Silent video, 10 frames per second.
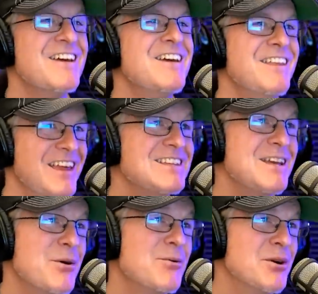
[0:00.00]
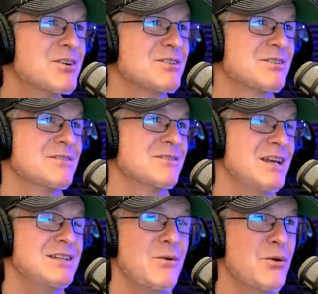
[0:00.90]
That's how it works.
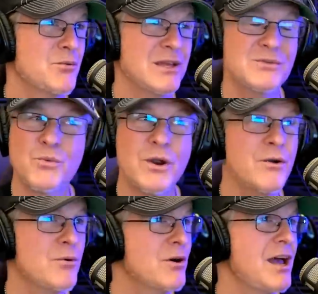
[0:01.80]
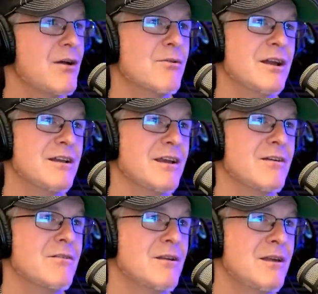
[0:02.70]
That's how we're, that's where we're at right
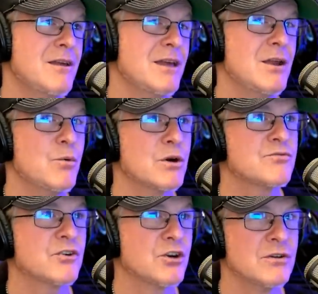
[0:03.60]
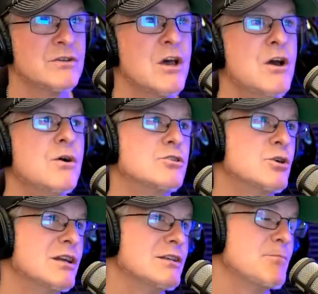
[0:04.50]
now. And it works for girls who are
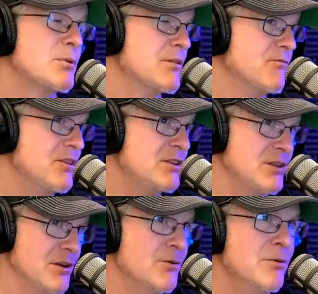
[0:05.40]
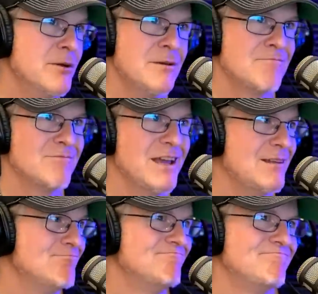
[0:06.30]
trying to convince you
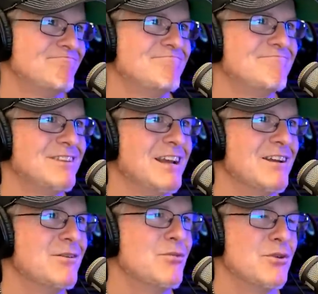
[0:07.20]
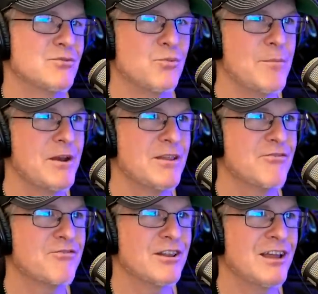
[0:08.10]
that, you know, there's women on the
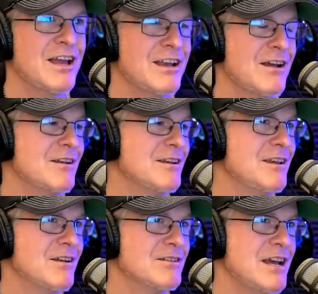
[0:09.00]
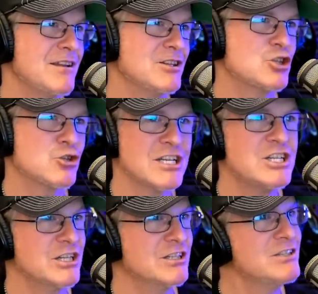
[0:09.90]
front line down in, you know, down in the
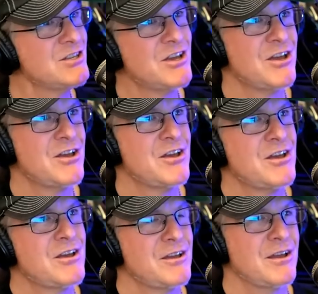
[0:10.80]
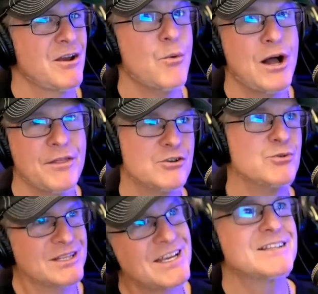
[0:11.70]
trenches, you know, while they're
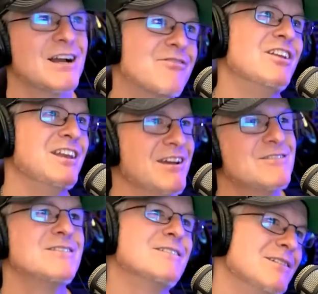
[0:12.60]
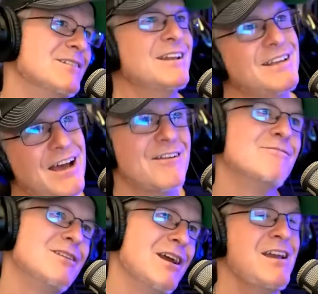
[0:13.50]
doing TikTok videos and, and
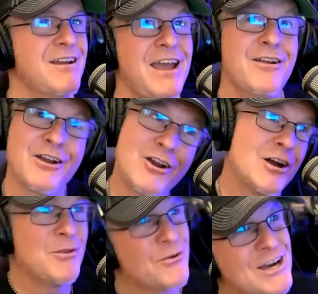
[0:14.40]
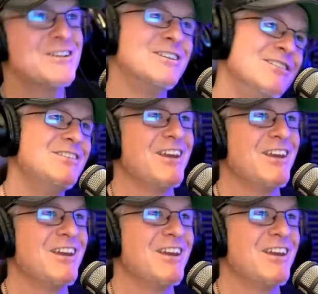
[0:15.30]
down, you know, hey, hey, here come the Russians.